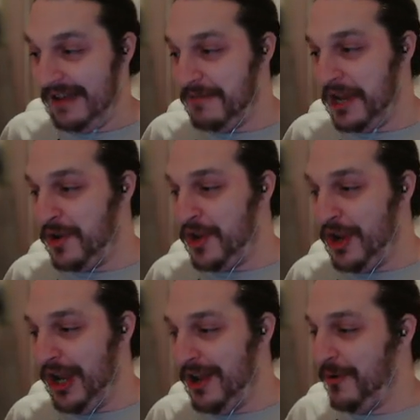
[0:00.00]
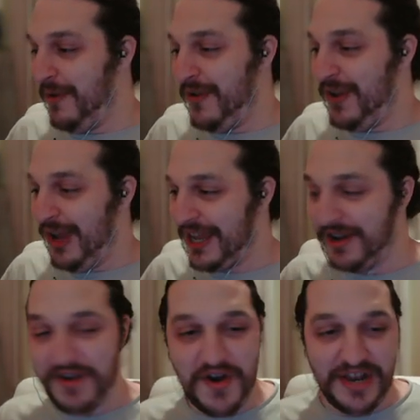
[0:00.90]
I mean, whether you like
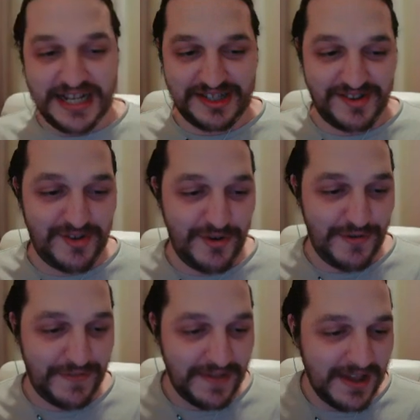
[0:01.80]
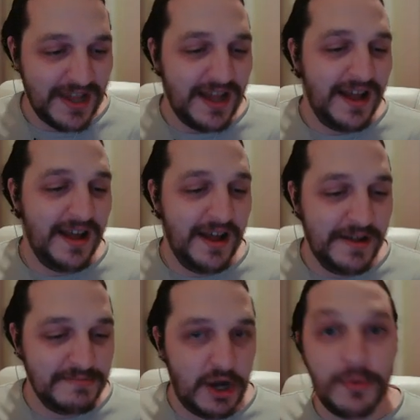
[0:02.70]
it or not, that's the truth.
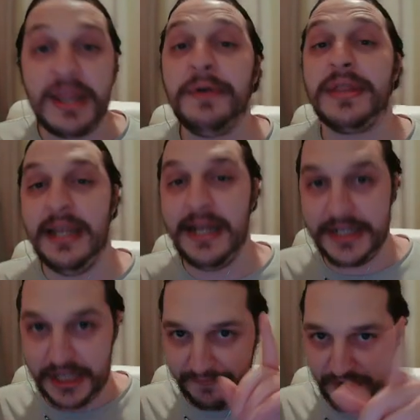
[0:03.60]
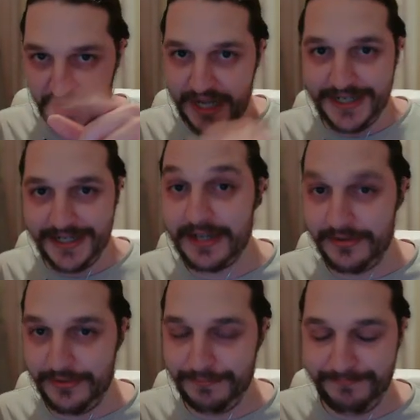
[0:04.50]
And he was allergic to fire.
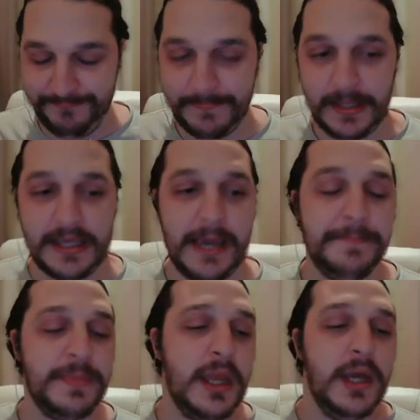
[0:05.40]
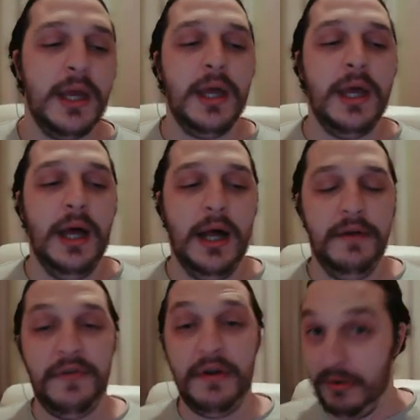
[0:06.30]
That too. Yeah.
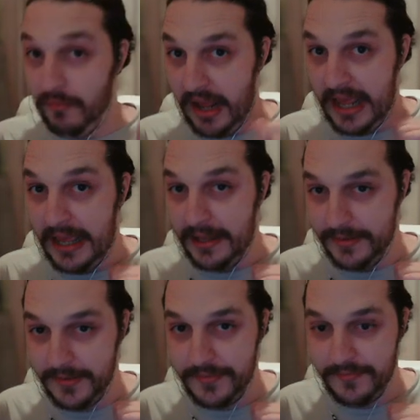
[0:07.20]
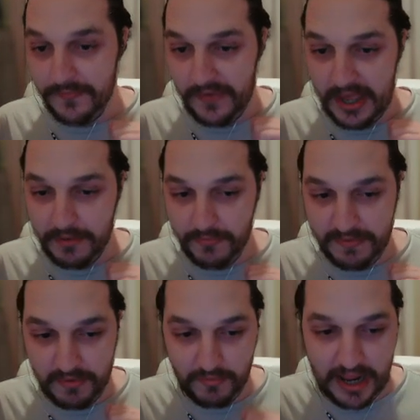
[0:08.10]
Very rare.
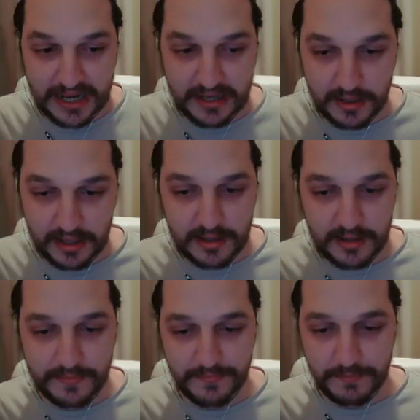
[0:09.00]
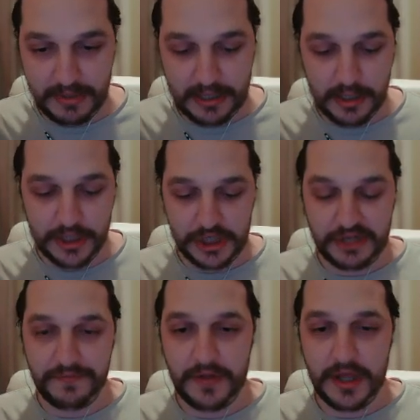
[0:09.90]
Very rare disease, being
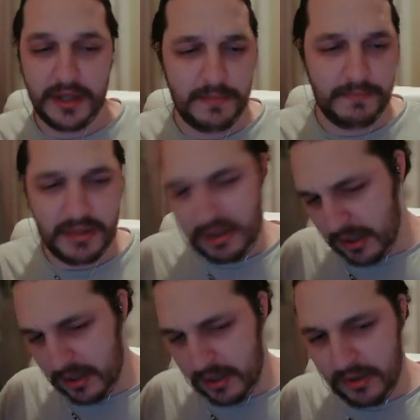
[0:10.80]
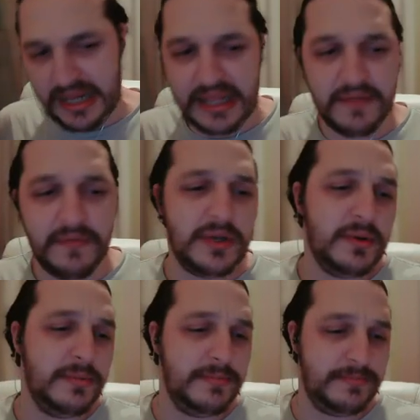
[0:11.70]
allergic to fire. But he was a unique
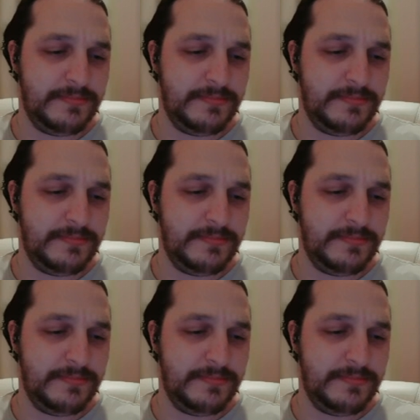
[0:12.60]
individual.